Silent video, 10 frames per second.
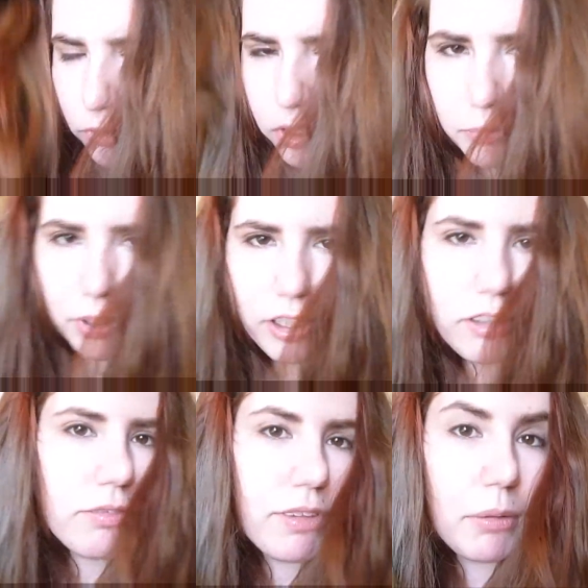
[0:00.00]
dried my
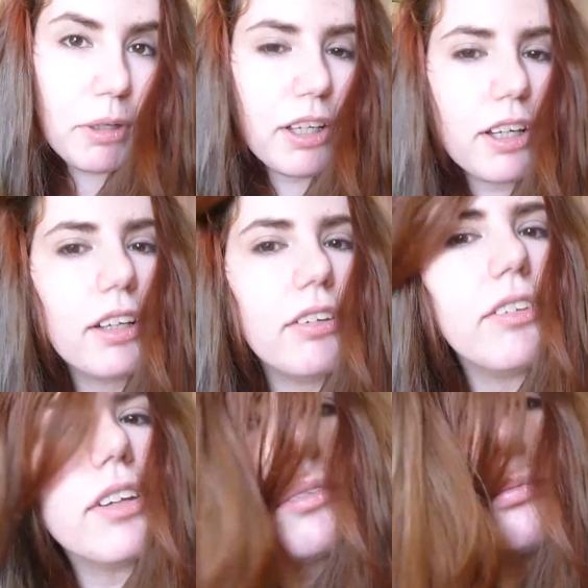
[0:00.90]
hair that way,
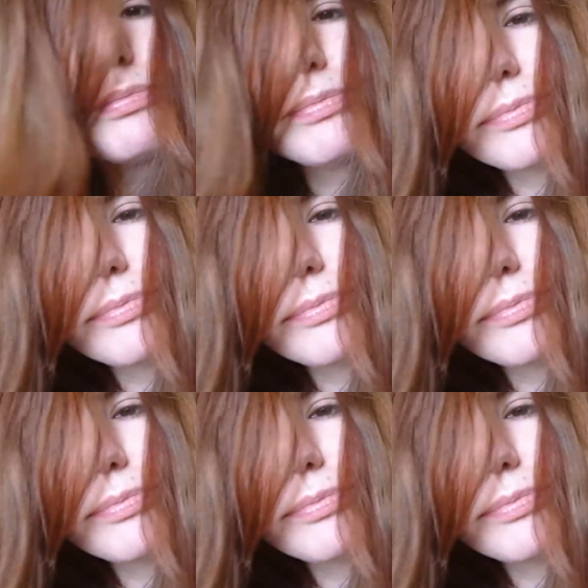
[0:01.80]
and